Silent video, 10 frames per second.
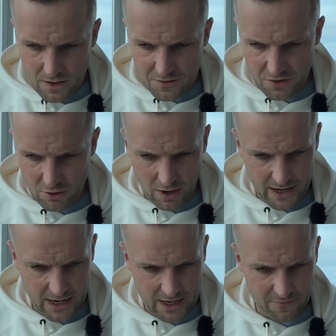So I
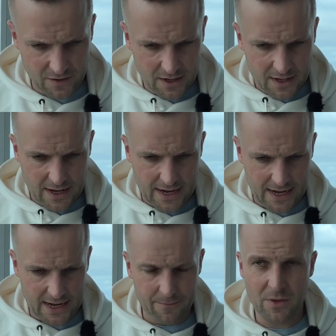have
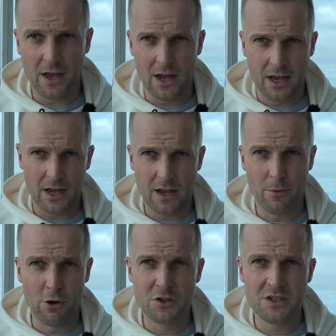an
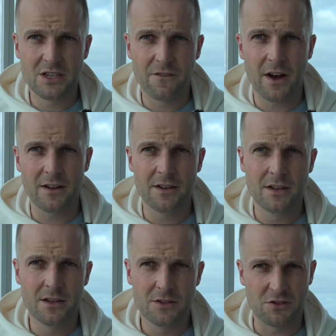emergency fund.
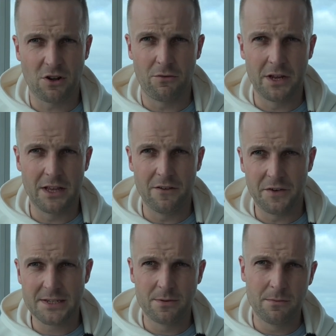So it's not really an
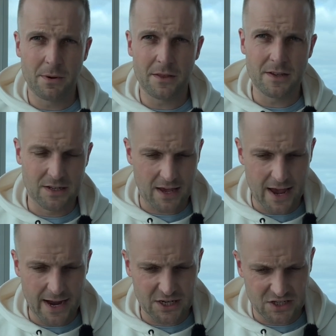investment, but there's
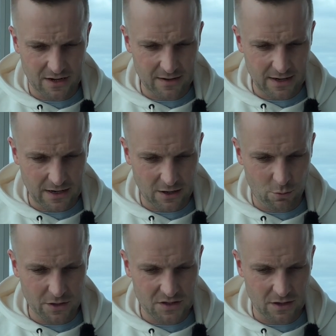cash sitting there
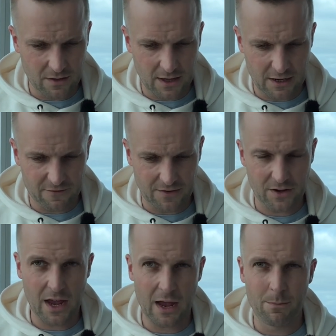liquid so that if
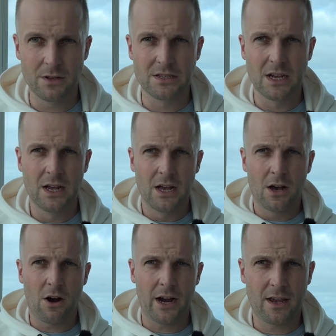something happens,
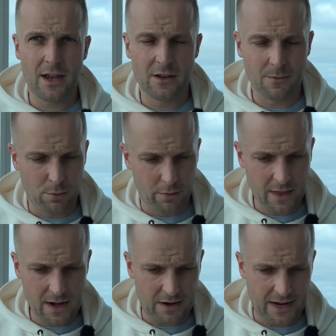I can deploy
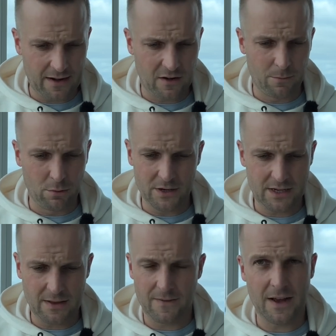that. And I had to deploy
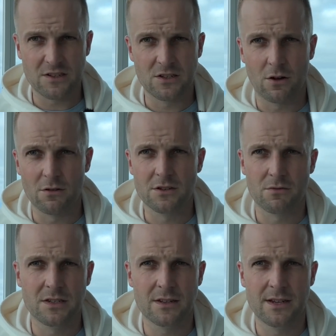$10,000
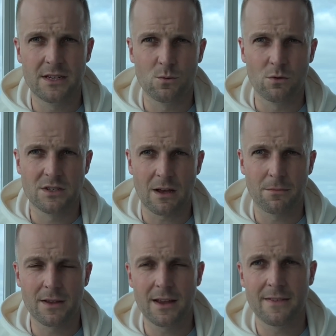recently towards
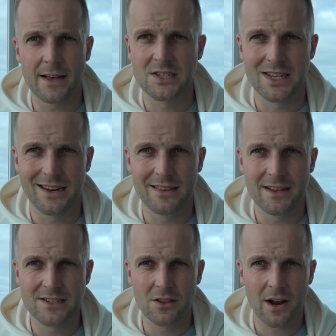something, and that's sitting there
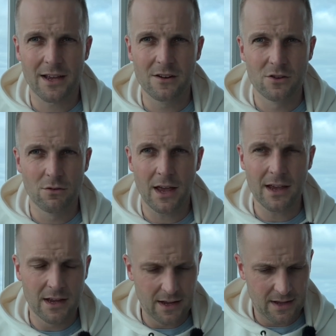so that I could do
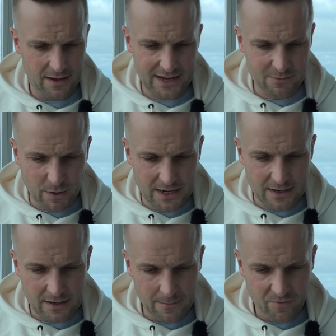that at speed.